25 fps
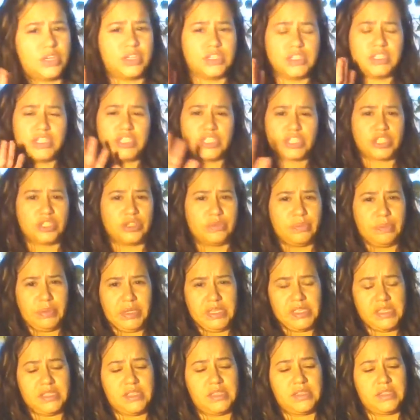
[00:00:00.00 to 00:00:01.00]
your additional
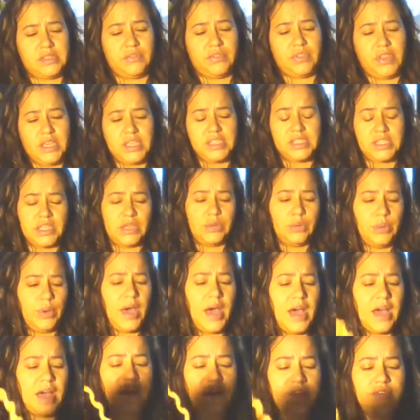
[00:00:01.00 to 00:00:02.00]
pieces of things that you
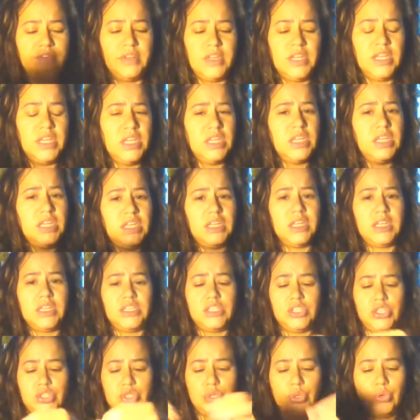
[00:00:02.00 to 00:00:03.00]
have,
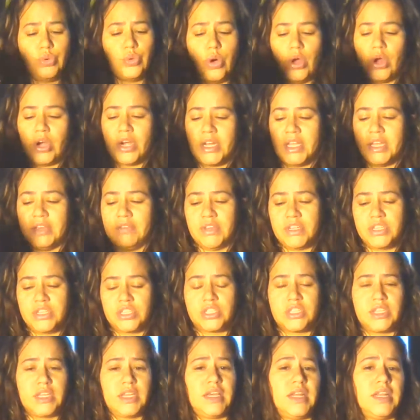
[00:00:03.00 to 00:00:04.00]
because you are
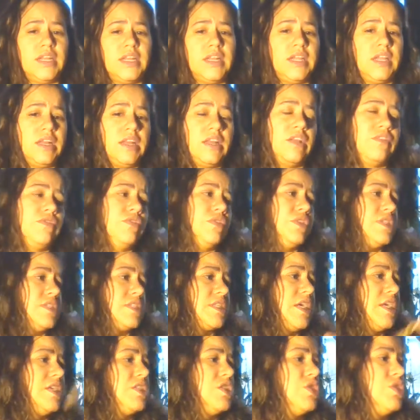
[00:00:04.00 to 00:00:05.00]
eventually going to need it if you
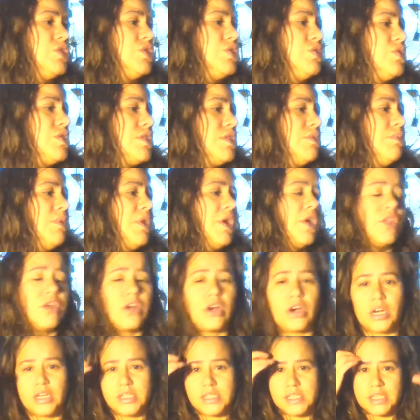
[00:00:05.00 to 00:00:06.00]
decide to do some
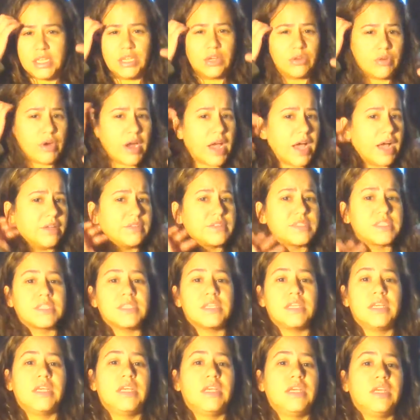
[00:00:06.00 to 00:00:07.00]
other arts and
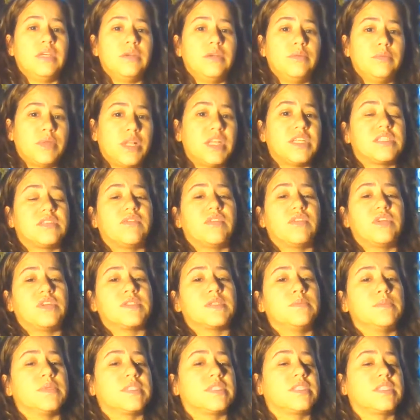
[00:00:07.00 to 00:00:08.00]
crafts. Plus, if
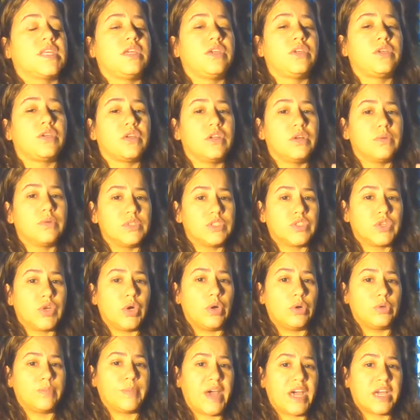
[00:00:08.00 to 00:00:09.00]
there's a mistake, you can always
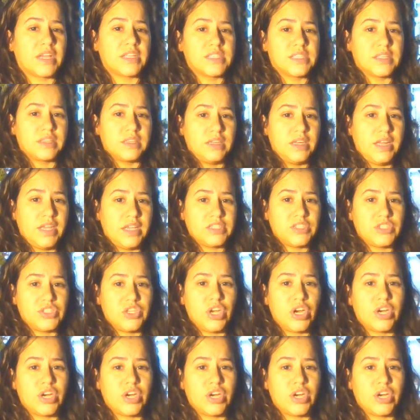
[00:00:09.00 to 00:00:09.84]
go back to the next